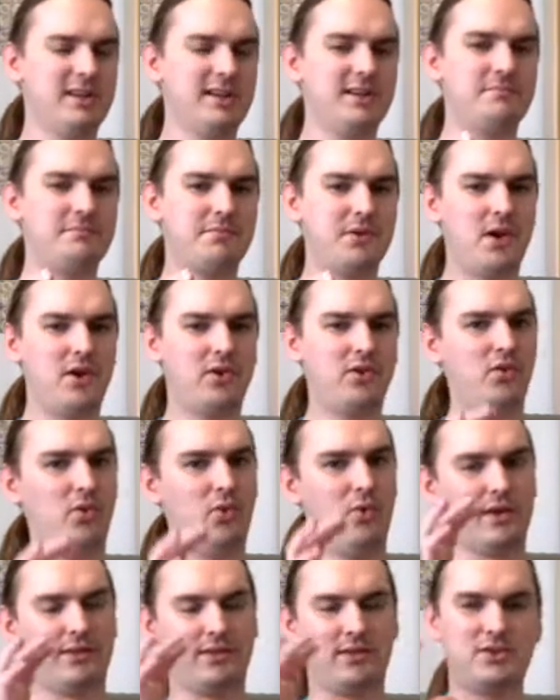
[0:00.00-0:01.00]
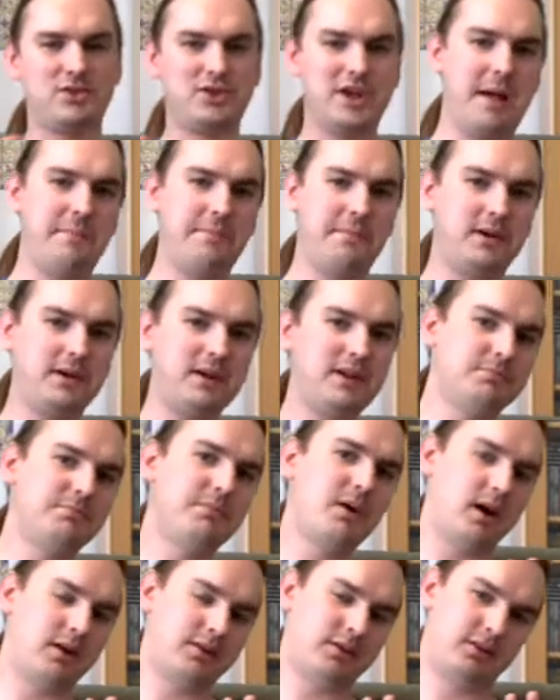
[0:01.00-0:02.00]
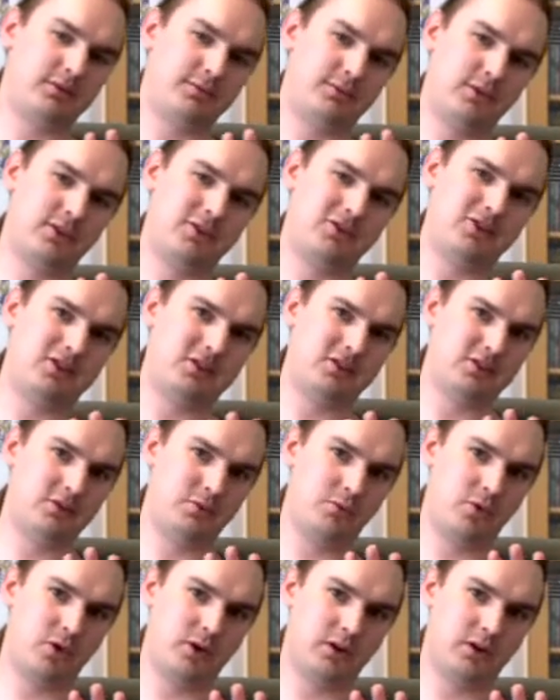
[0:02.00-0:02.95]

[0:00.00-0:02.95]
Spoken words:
compared to what the Japanese boxes for the system were